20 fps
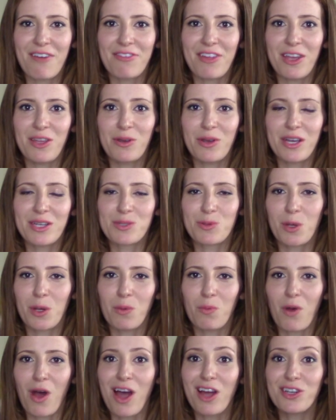that you guys want
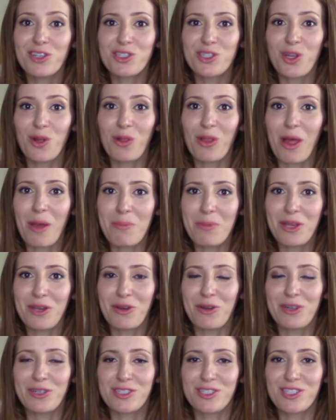to watch, so let me
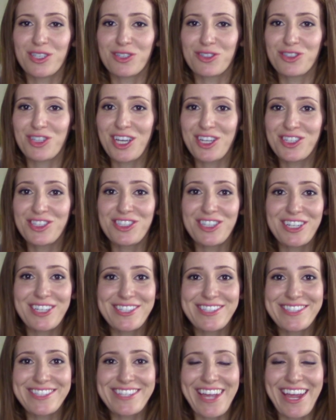know your
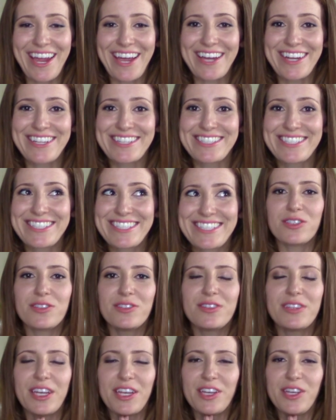suggestions, and
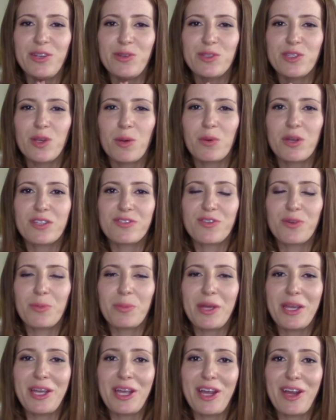thank you so much for
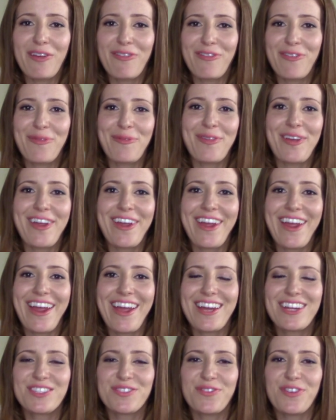being here for
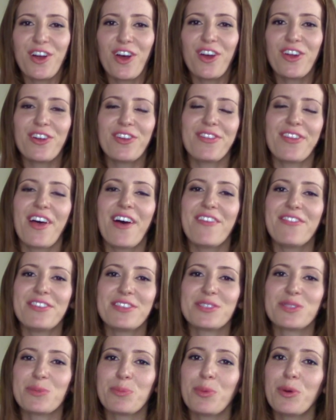me and for all your love
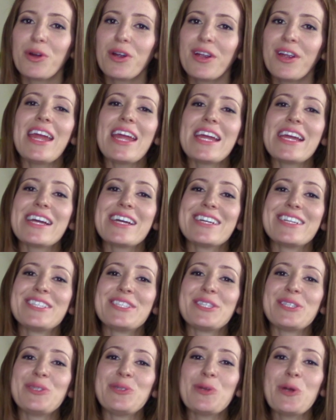and support.
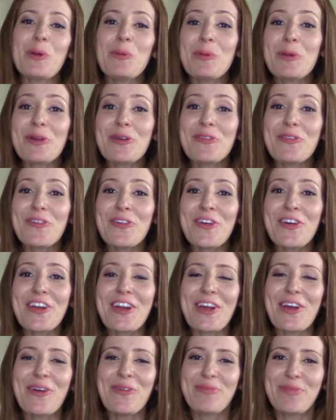And you're beautiful,
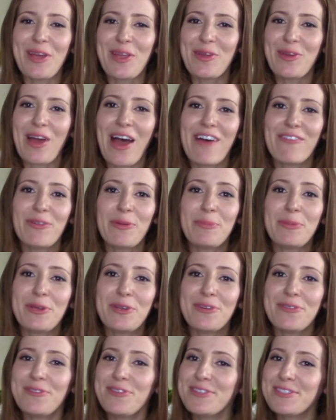and I hope that you have a
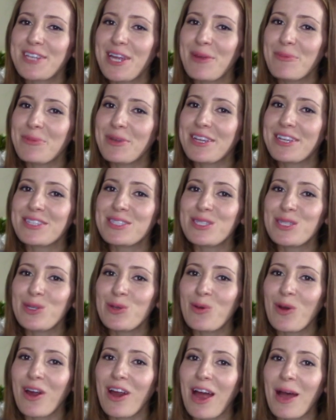beautiful day because
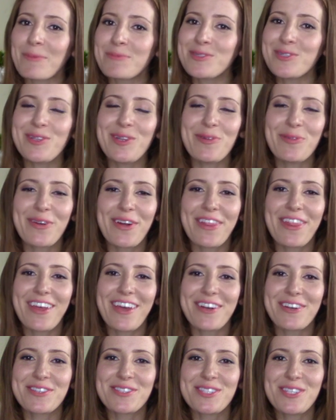you are absolutely worth
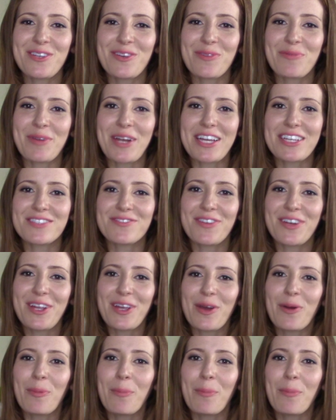it, and I'll see you in my next video.